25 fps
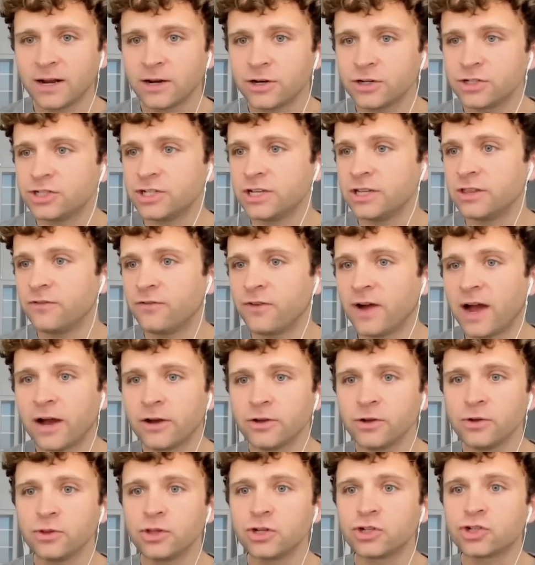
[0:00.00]
energy, the
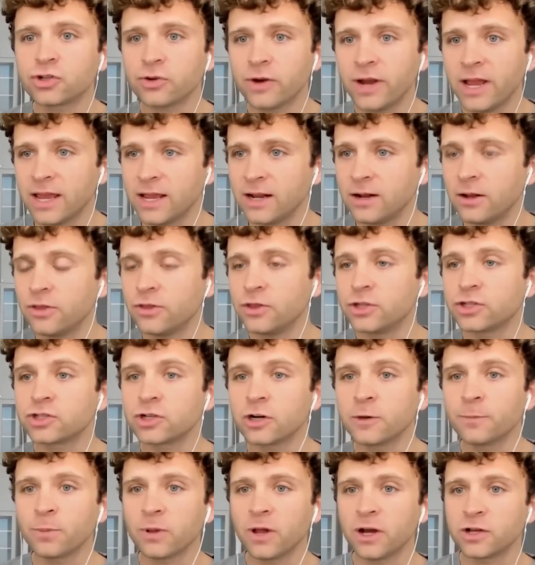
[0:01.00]
value, the trade, the
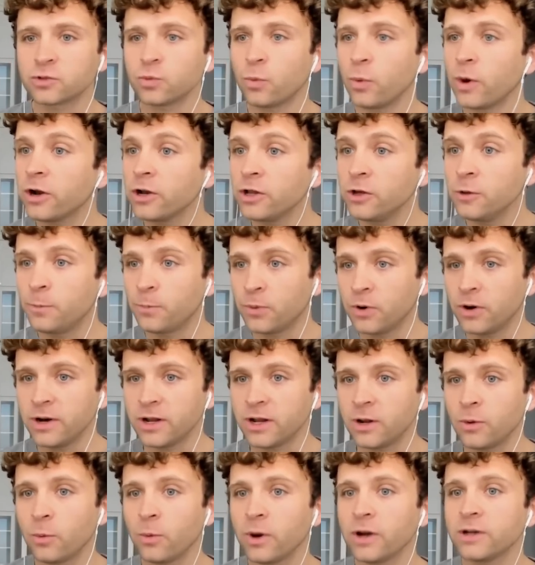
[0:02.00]
surplus? Where do you put
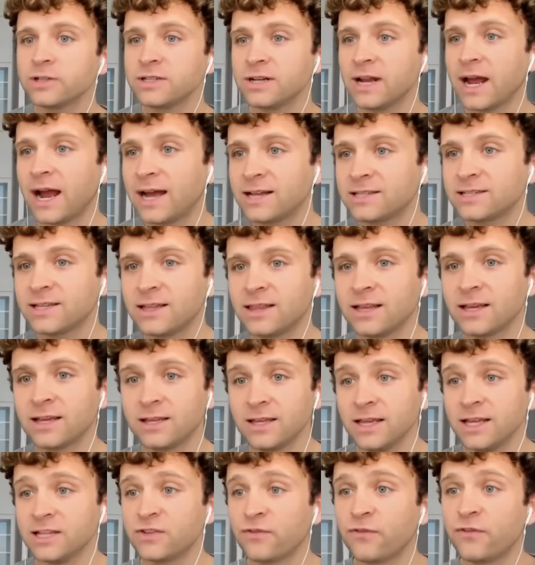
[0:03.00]
it? Where's an asset that
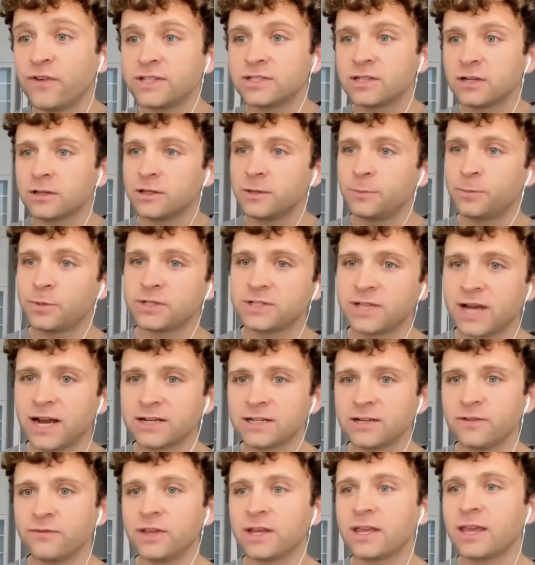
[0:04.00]
is physically
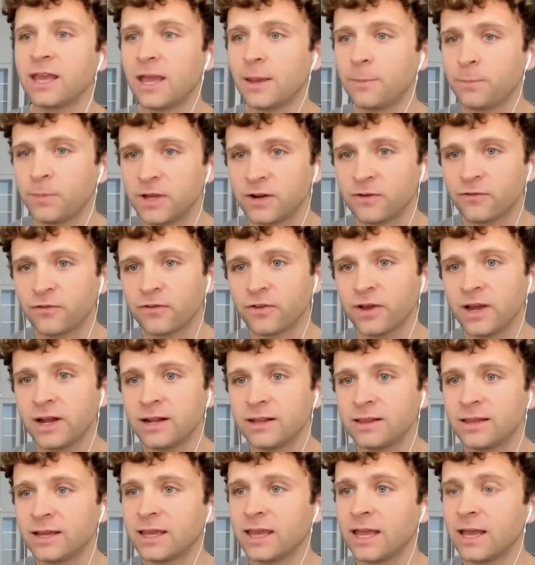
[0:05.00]
protective, that can't be
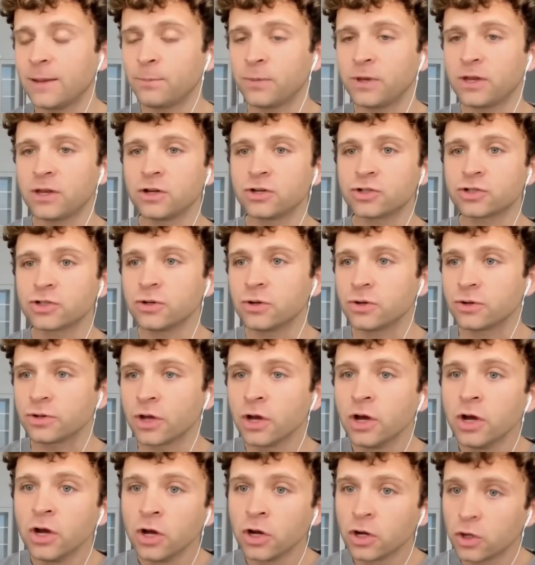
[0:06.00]
inflated, that can't be
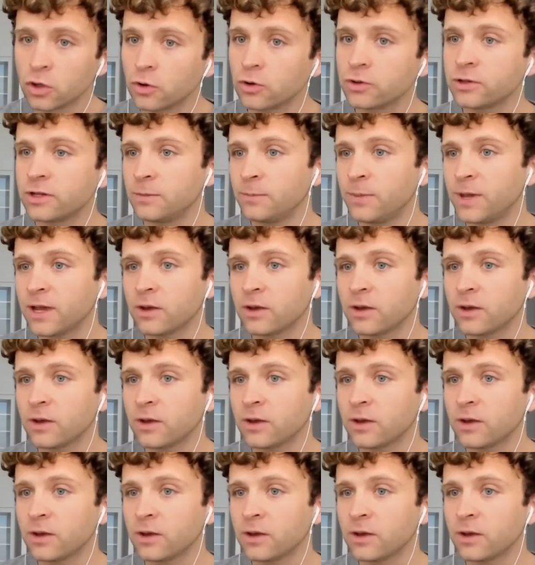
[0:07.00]
controlled? Gold and